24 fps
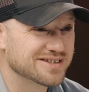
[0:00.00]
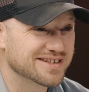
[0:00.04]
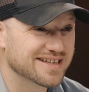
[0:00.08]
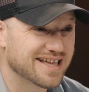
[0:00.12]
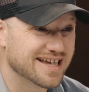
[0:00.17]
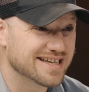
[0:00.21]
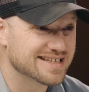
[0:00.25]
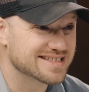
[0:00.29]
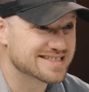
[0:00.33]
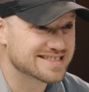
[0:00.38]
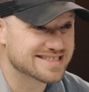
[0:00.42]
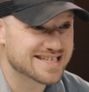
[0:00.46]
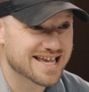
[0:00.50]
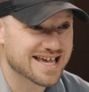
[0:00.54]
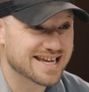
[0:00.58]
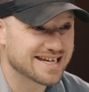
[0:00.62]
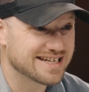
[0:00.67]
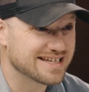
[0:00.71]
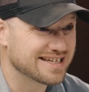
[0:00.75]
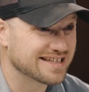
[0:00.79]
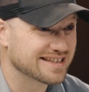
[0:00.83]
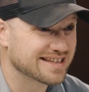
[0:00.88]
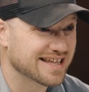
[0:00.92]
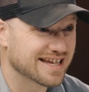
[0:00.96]
like
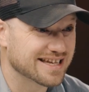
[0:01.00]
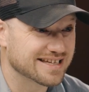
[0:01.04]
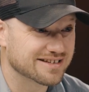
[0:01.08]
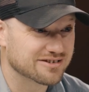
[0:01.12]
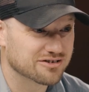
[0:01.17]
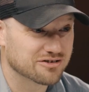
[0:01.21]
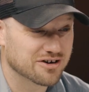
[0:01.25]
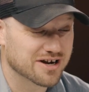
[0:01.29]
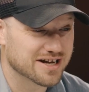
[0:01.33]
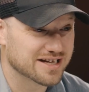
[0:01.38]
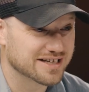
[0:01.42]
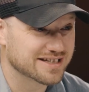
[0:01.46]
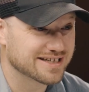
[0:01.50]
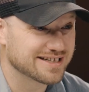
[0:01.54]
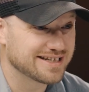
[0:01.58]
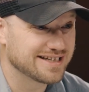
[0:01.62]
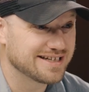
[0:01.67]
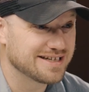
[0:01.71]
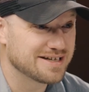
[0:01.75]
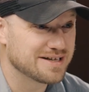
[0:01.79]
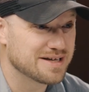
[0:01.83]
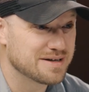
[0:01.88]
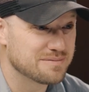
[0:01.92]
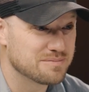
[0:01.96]
steady and like cranking
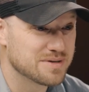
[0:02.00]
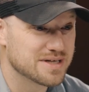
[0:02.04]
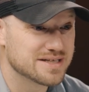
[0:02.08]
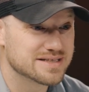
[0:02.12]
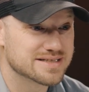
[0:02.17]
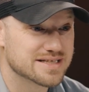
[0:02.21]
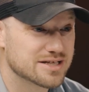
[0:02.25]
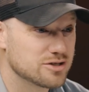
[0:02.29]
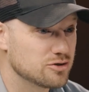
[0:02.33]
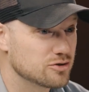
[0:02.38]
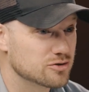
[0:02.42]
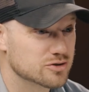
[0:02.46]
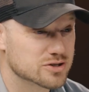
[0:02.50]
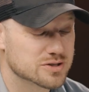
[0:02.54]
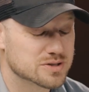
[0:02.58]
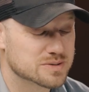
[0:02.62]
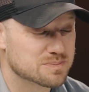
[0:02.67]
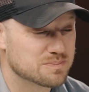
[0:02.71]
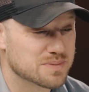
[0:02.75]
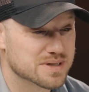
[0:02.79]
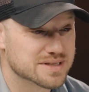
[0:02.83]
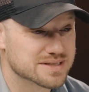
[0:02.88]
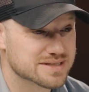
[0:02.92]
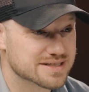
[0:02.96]
it, it means that your
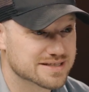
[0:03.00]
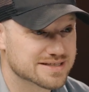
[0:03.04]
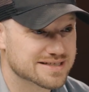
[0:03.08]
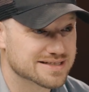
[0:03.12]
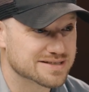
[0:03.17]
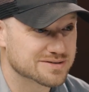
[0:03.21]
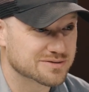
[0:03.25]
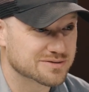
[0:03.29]
just business has